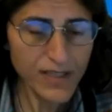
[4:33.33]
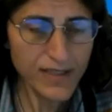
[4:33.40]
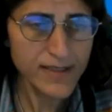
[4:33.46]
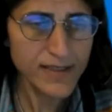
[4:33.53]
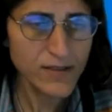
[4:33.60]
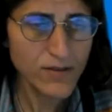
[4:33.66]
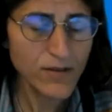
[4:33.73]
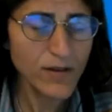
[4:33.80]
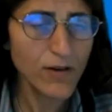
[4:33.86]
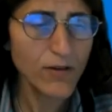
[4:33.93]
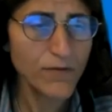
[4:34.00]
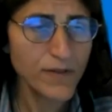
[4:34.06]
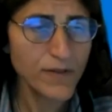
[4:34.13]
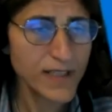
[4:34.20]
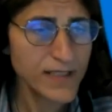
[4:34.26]
The
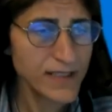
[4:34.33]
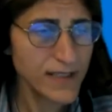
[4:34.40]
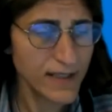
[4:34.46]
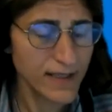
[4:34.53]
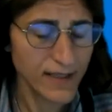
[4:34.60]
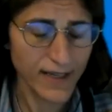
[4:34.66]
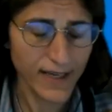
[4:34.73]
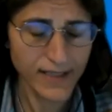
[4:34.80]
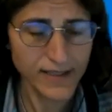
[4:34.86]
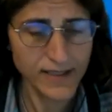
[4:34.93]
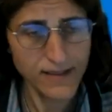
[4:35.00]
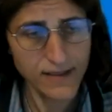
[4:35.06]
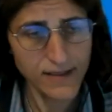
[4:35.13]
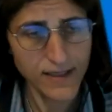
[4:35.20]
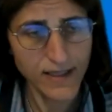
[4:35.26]
so-called first uh,
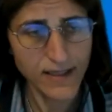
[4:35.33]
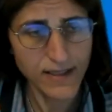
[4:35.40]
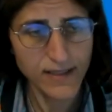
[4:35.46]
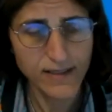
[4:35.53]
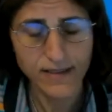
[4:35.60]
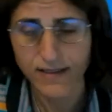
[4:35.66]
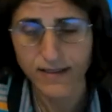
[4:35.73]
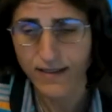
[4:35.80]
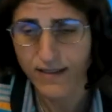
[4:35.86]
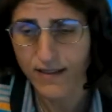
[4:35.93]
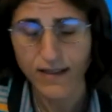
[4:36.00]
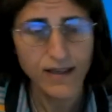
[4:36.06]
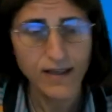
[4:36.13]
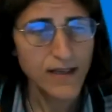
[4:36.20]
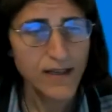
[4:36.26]
action track is the
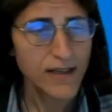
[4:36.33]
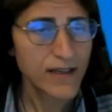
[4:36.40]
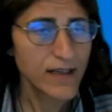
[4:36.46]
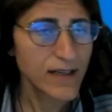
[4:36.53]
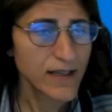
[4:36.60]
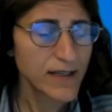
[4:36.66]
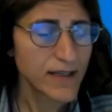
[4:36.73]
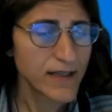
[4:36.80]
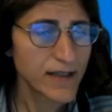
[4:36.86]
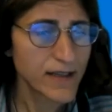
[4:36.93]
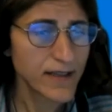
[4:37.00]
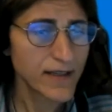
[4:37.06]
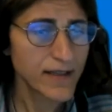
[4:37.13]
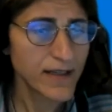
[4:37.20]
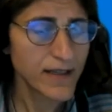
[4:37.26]
uh,
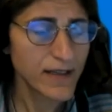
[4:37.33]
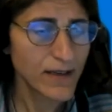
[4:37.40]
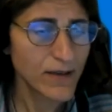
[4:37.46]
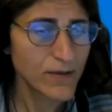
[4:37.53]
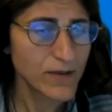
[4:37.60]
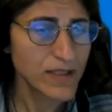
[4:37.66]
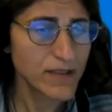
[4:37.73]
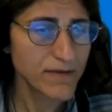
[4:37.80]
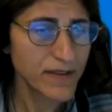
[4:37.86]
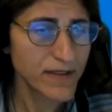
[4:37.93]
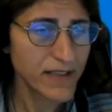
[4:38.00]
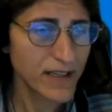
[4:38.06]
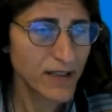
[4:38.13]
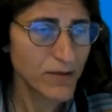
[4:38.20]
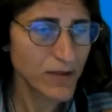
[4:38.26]
uh, inclusive
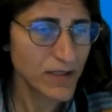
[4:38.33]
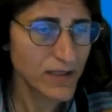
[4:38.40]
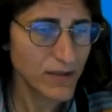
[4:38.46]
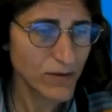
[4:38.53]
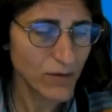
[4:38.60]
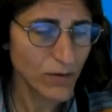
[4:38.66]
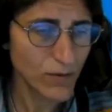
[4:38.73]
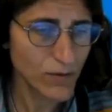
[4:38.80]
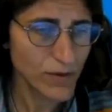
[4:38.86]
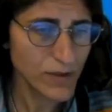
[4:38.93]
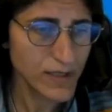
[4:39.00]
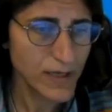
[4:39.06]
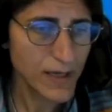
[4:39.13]
and healthy schools.